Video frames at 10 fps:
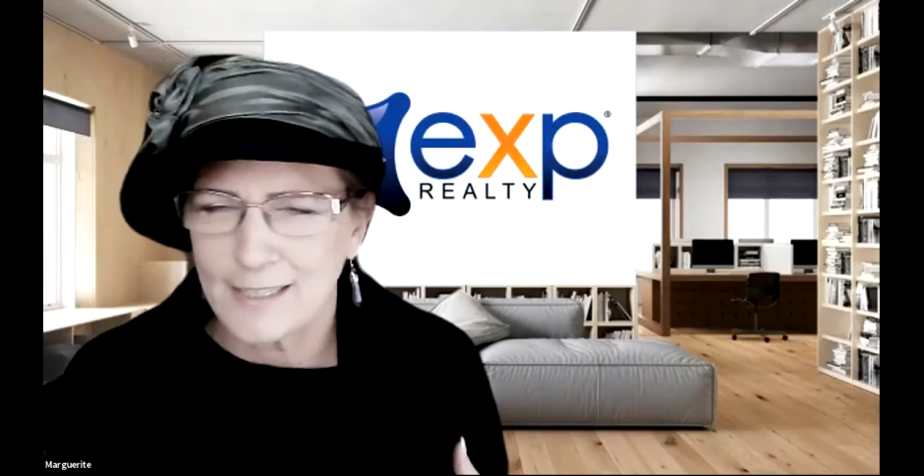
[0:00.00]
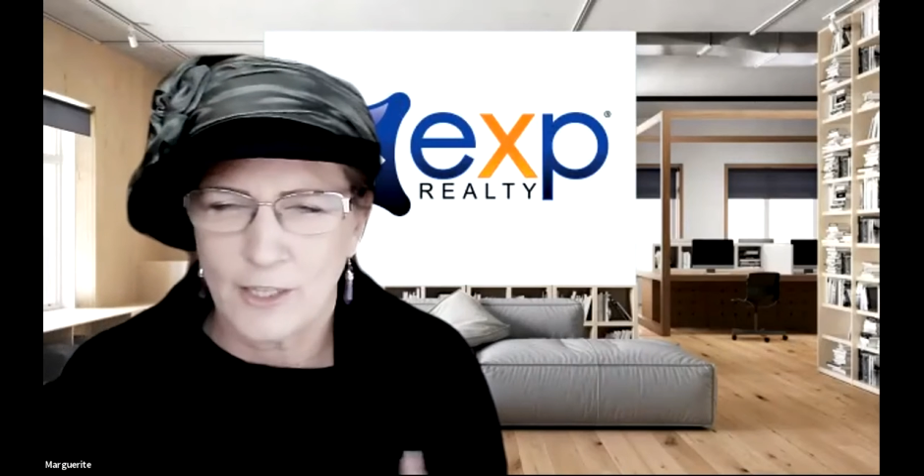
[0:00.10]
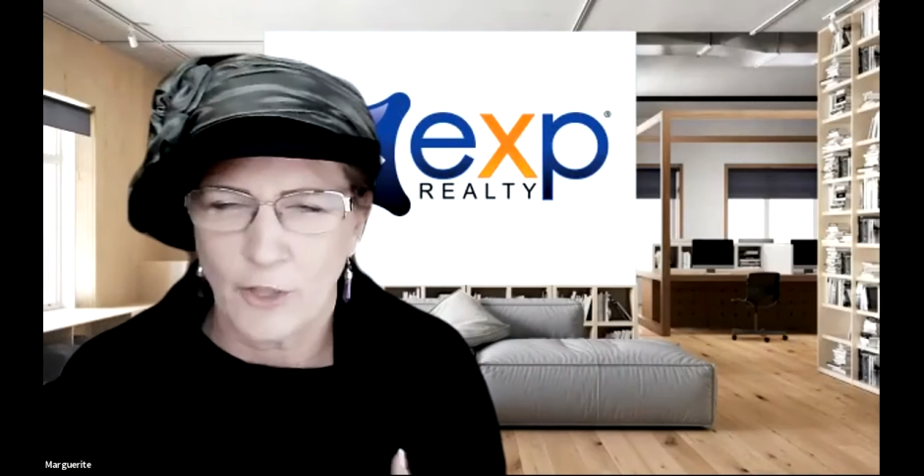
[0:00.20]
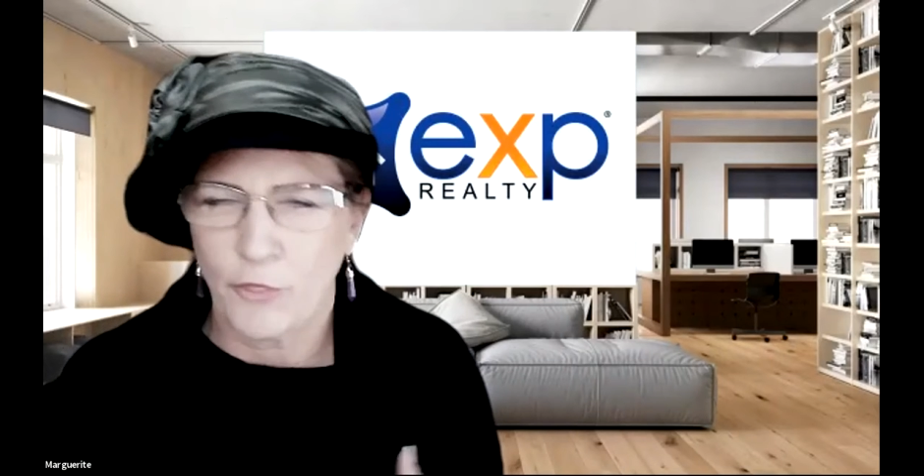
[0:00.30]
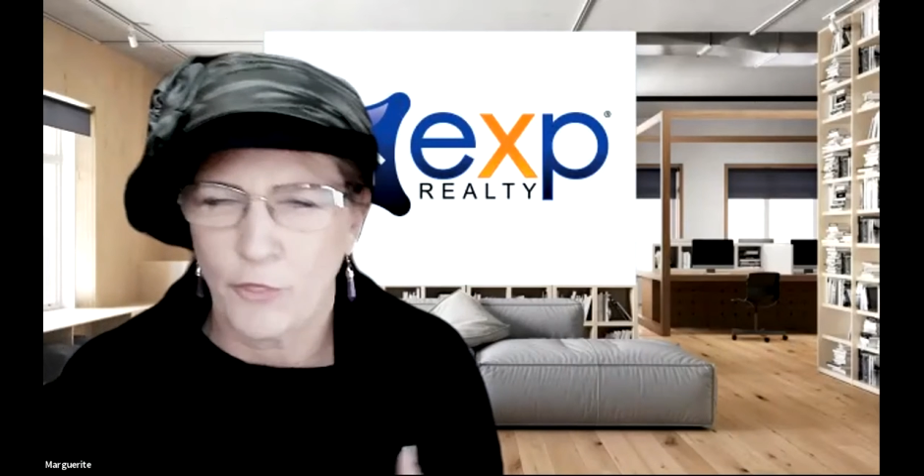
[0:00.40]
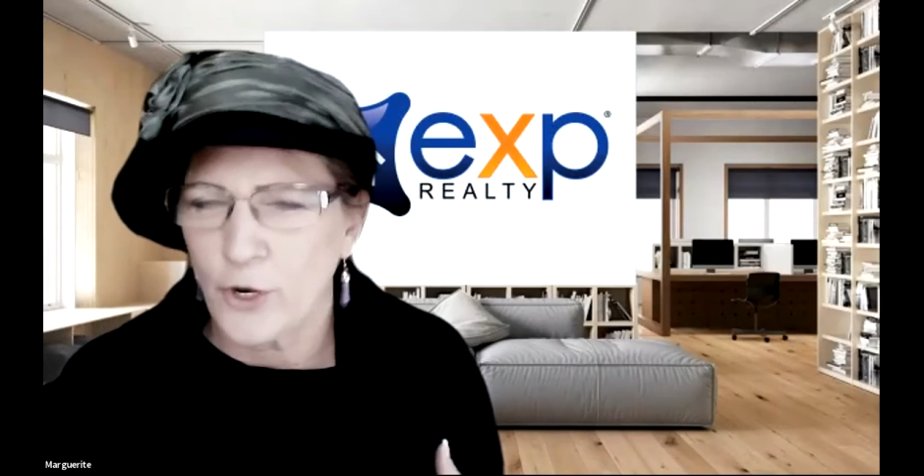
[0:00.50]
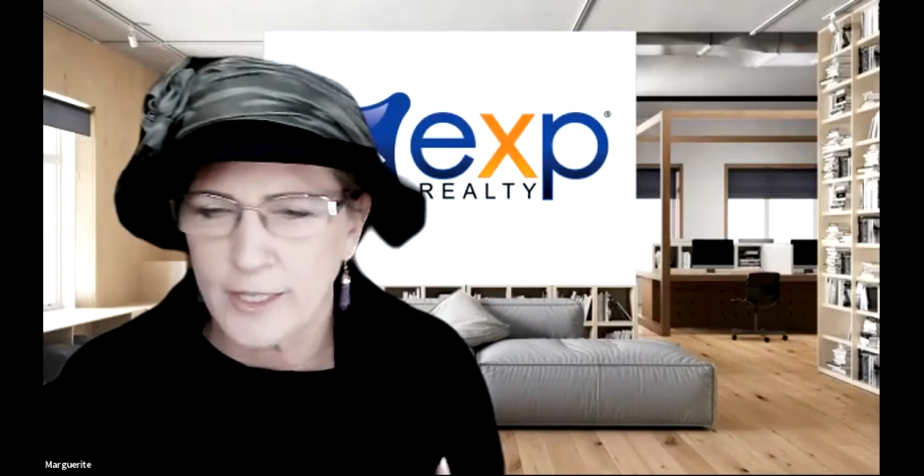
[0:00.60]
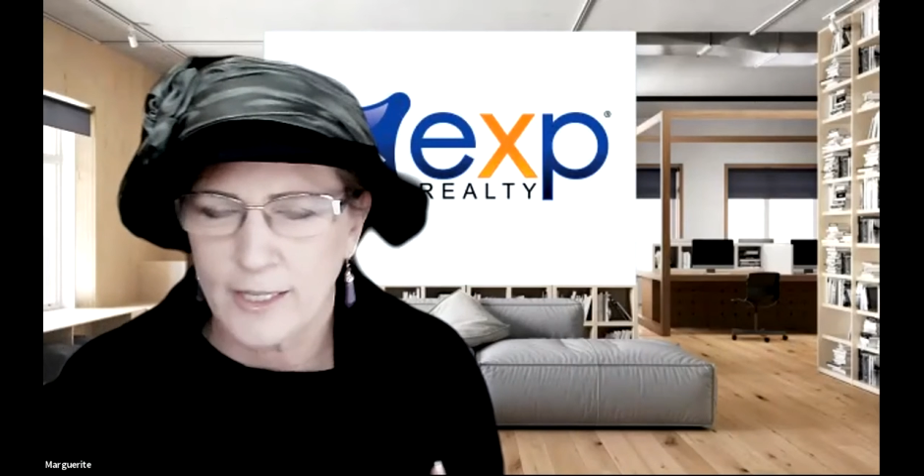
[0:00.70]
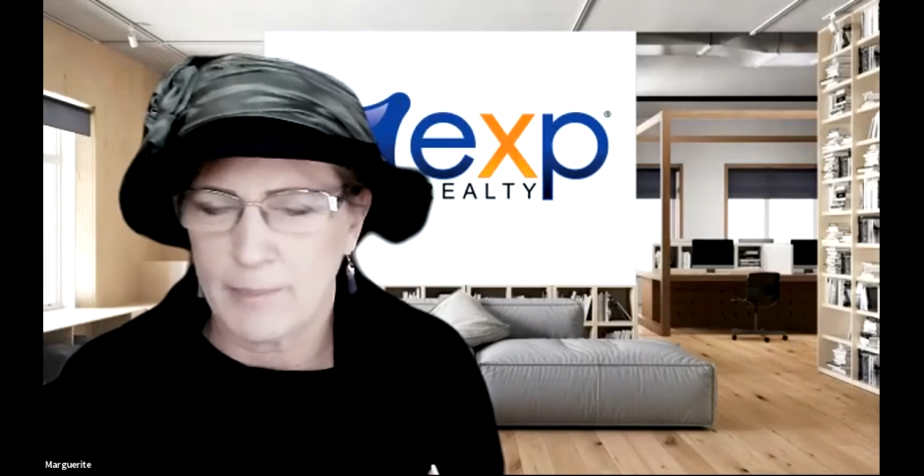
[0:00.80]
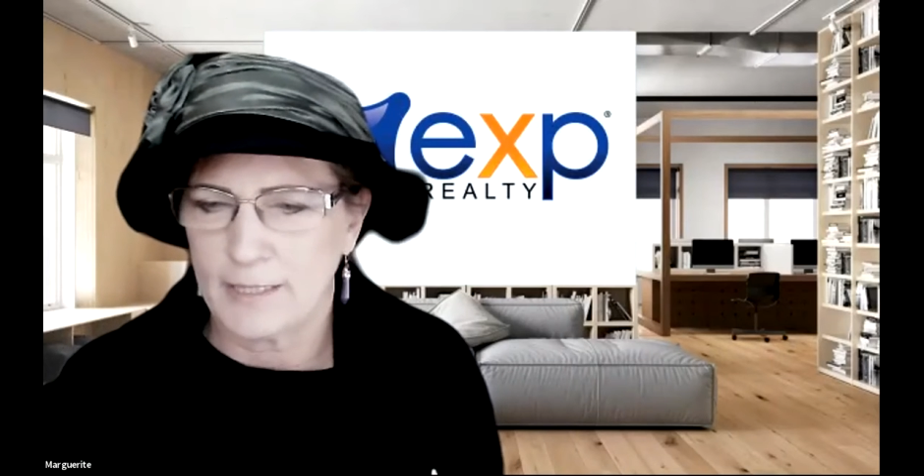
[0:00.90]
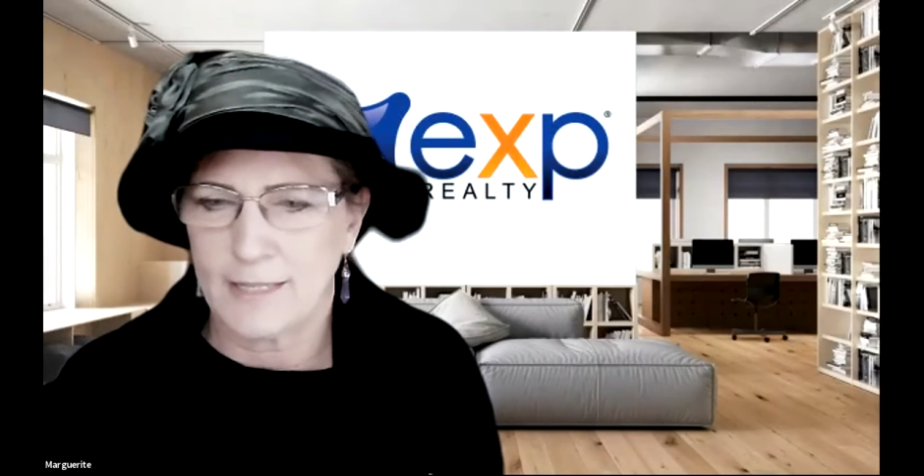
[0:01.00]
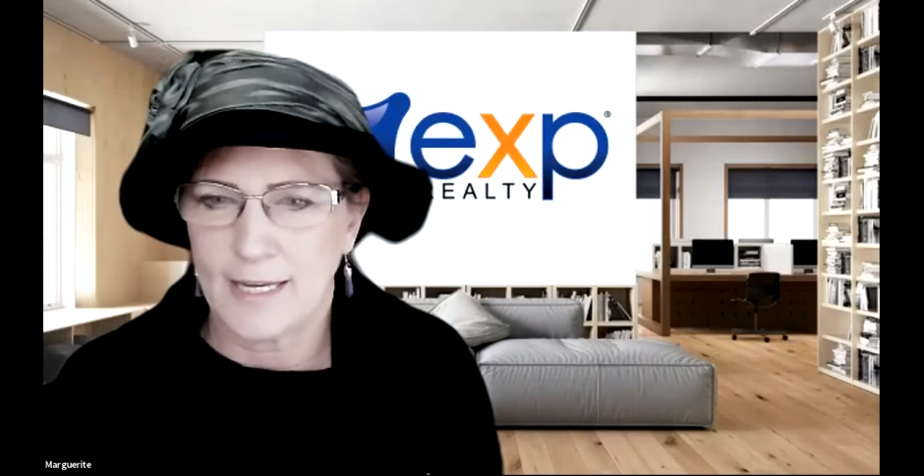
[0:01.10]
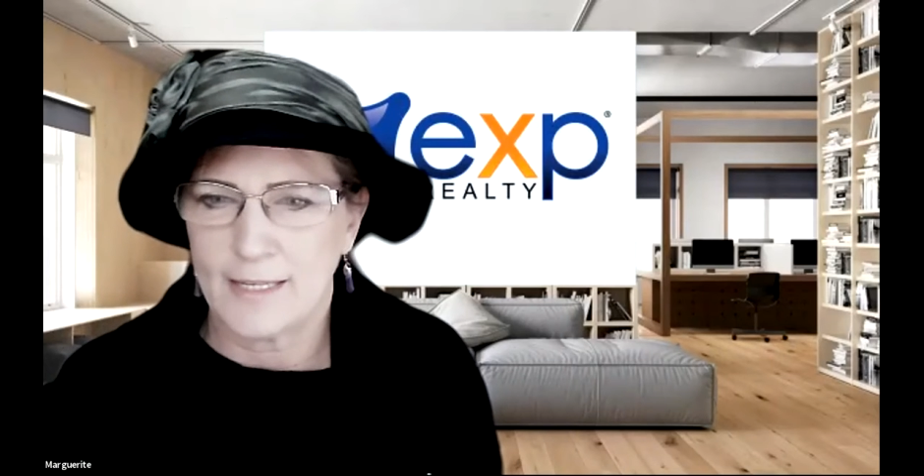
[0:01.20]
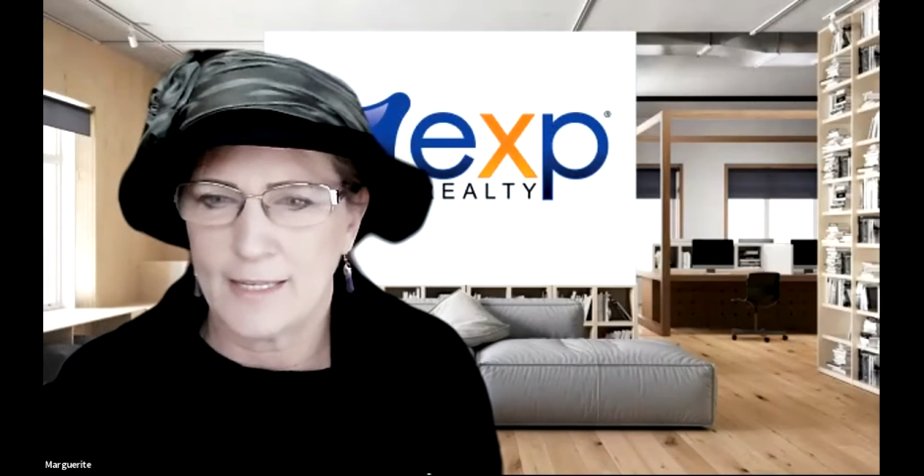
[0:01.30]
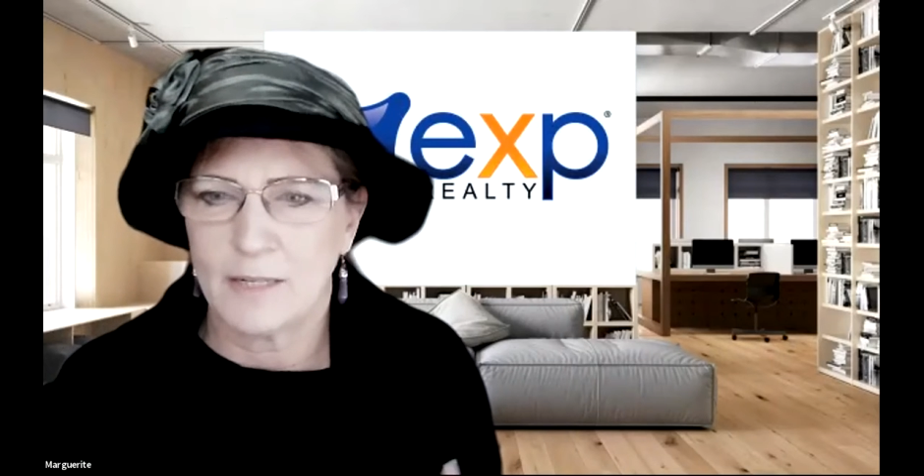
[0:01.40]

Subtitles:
and cathartic about that.